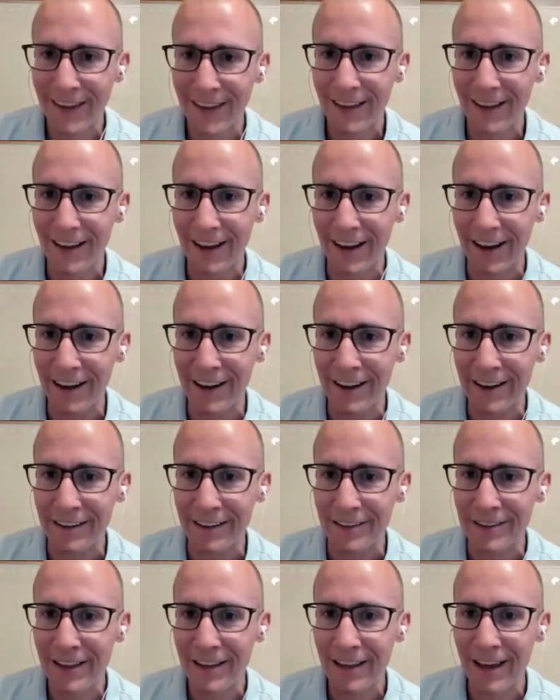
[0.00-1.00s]
uh,
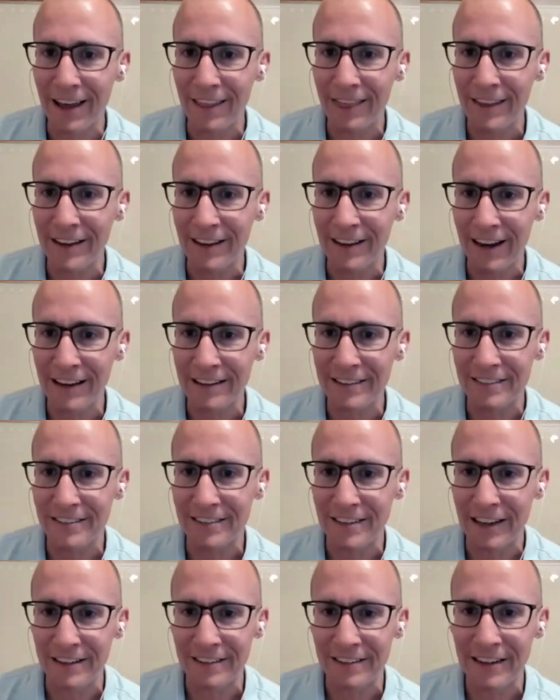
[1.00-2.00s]
I think
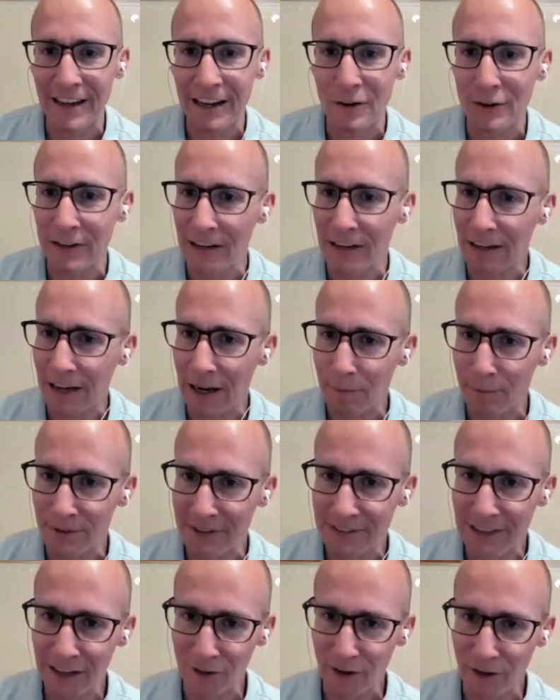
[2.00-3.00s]
Santiago de
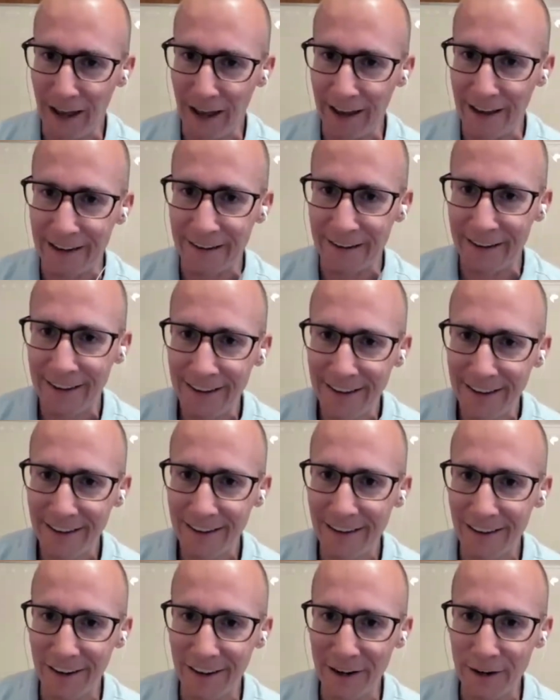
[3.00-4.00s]
Compostela had
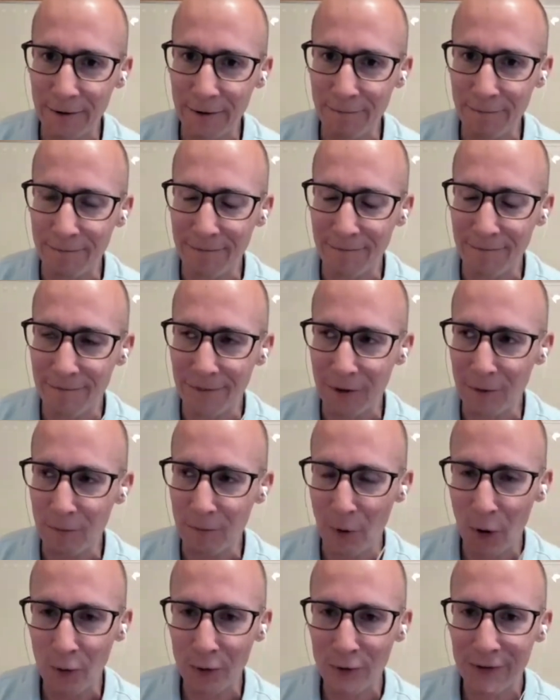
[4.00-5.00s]
the
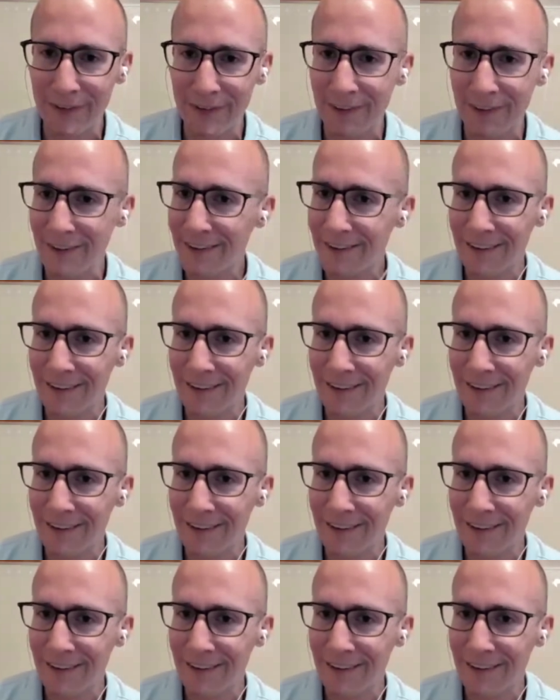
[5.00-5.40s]
most